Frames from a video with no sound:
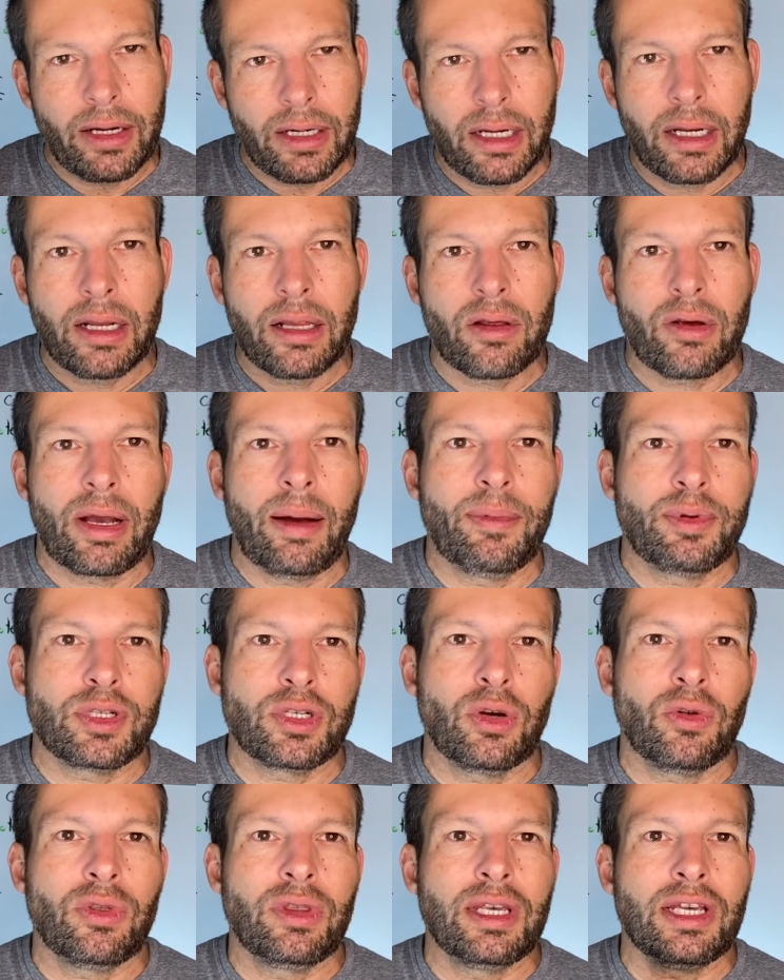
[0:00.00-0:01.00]
in another
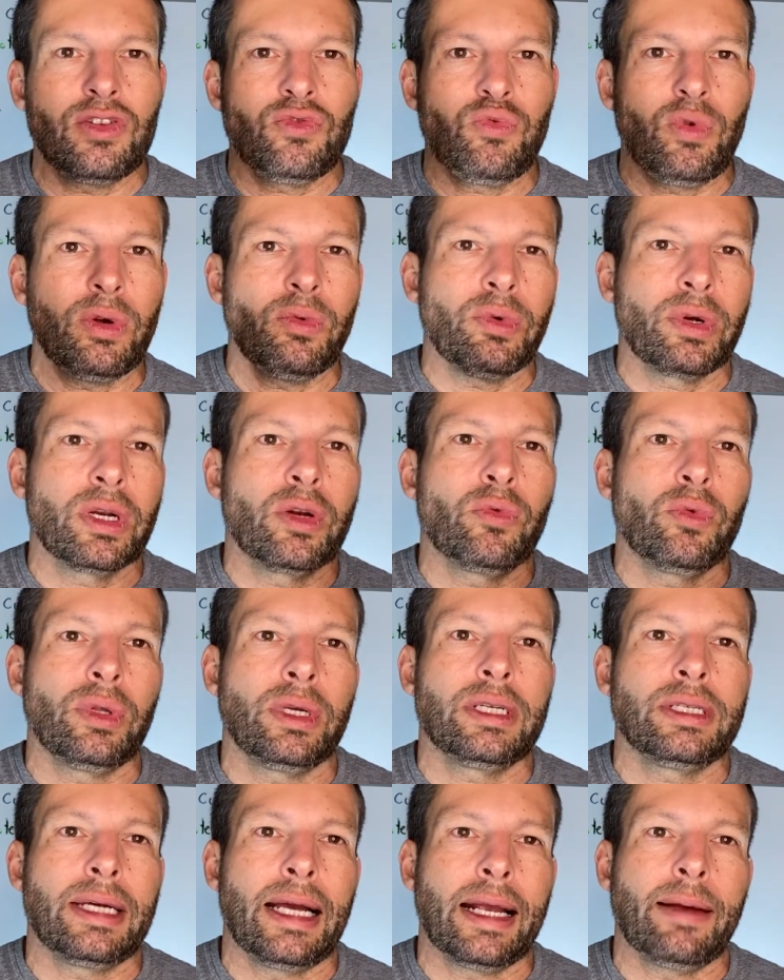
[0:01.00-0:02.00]
episode. This one, we're going to
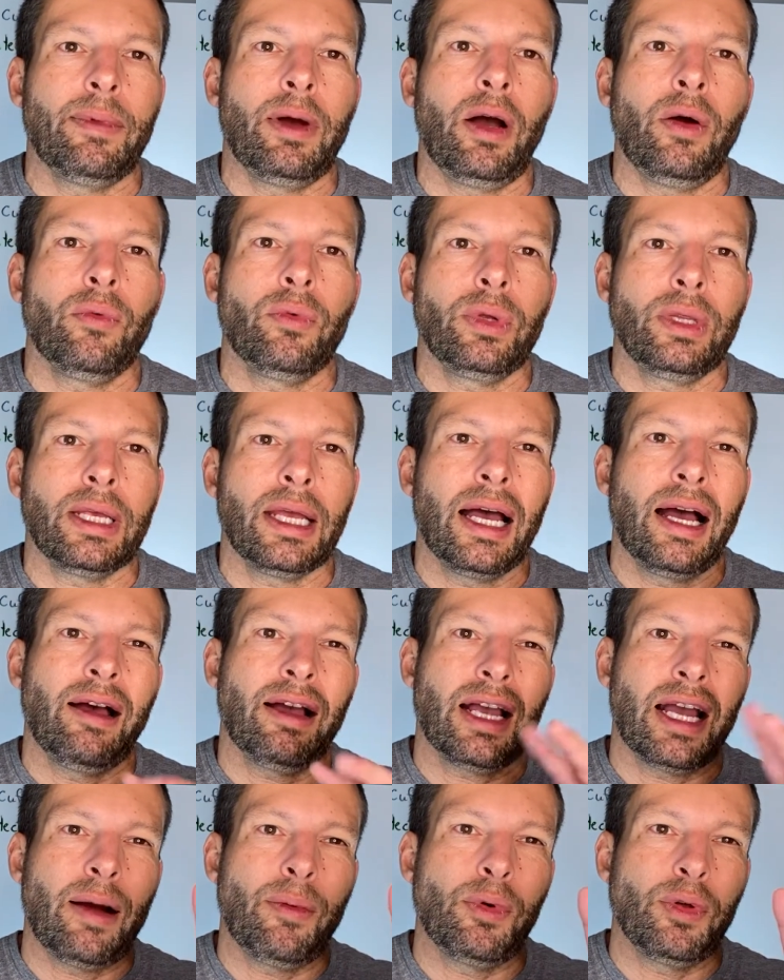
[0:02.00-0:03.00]
really talk about
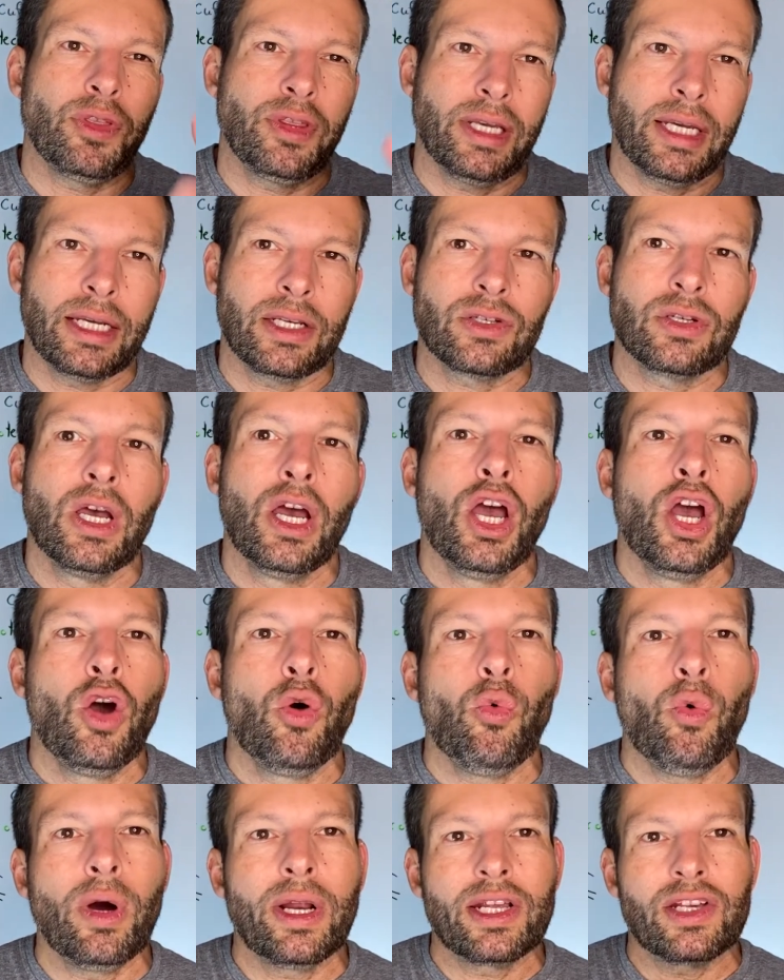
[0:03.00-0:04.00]
a couple things.
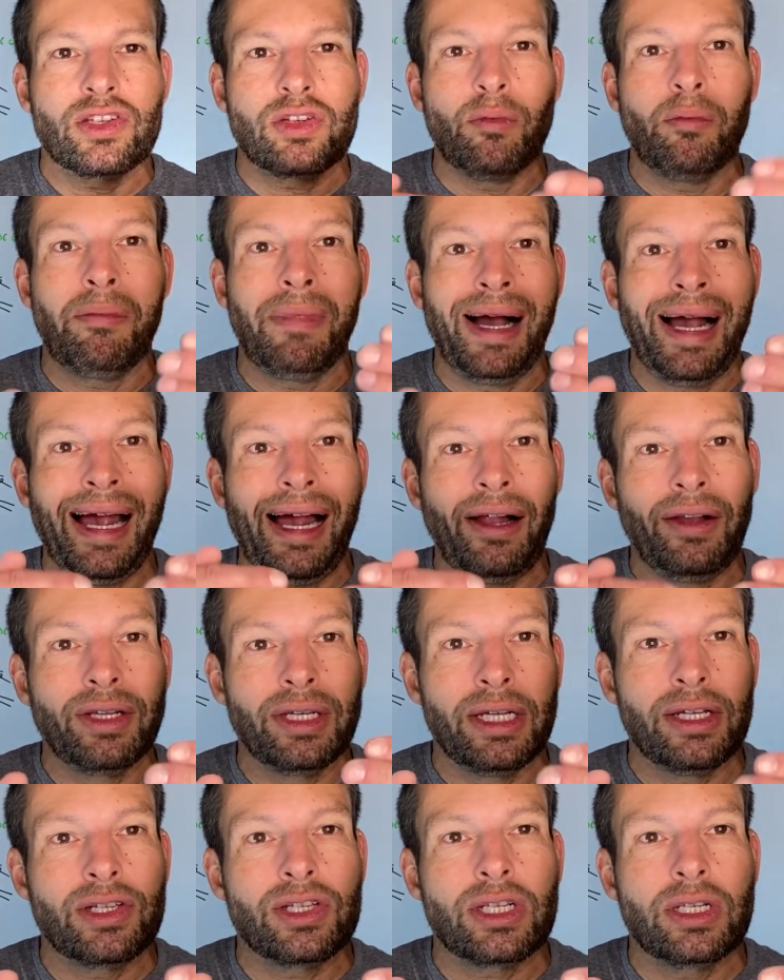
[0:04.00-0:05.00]
One is some mild
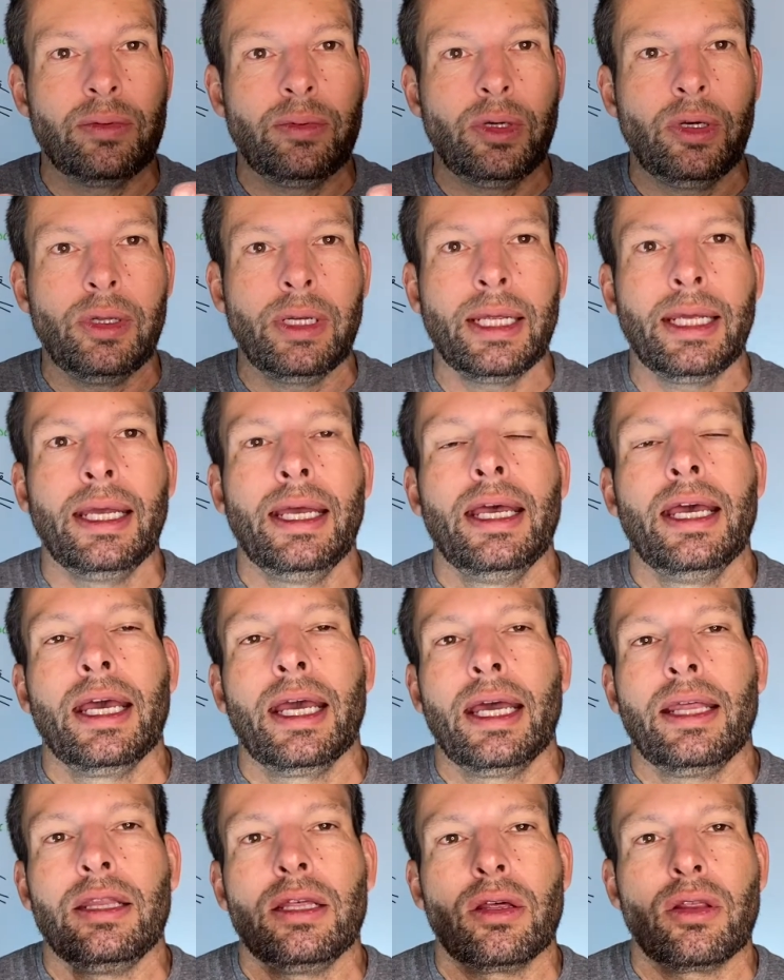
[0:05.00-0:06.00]
instability,
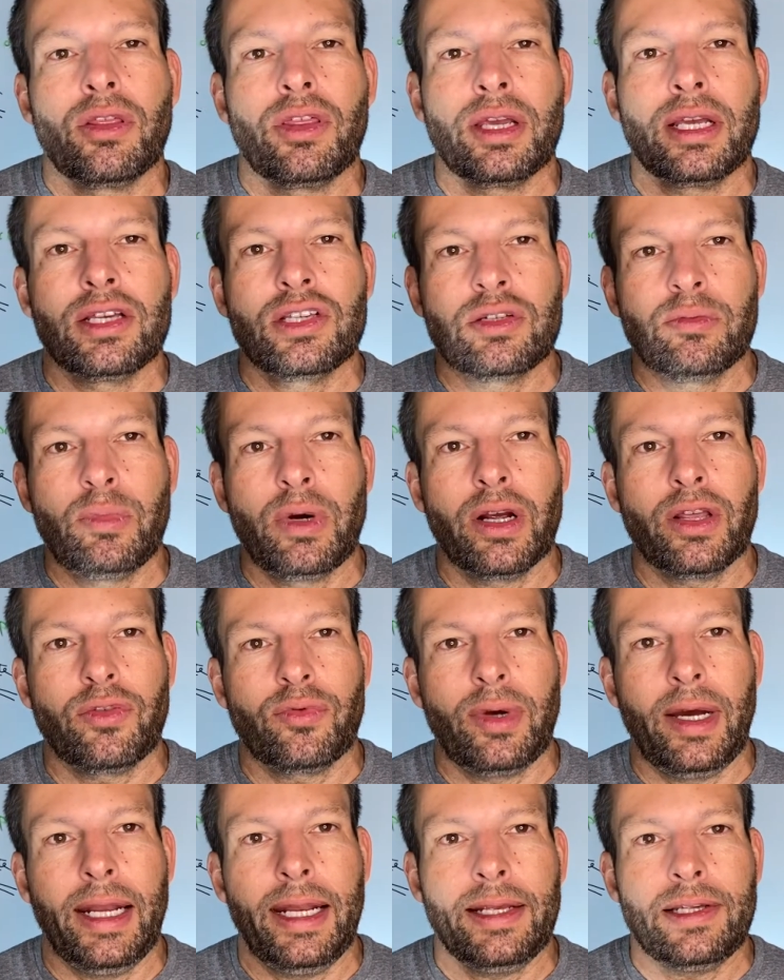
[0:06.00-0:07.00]
and the other thing is some
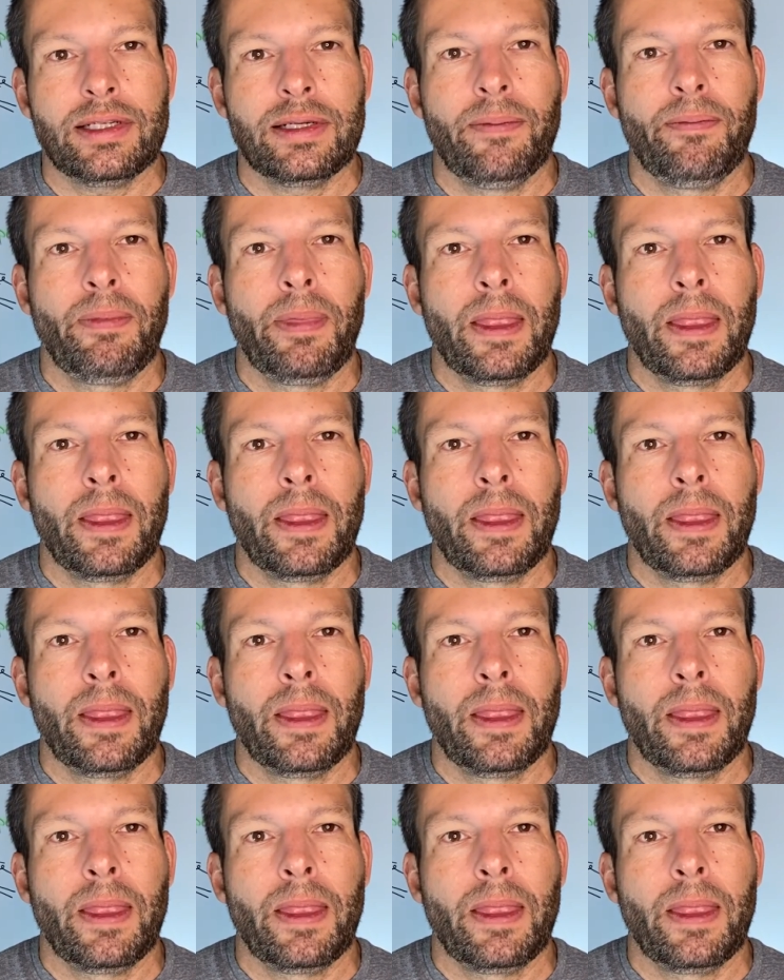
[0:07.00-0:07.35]
arthritis.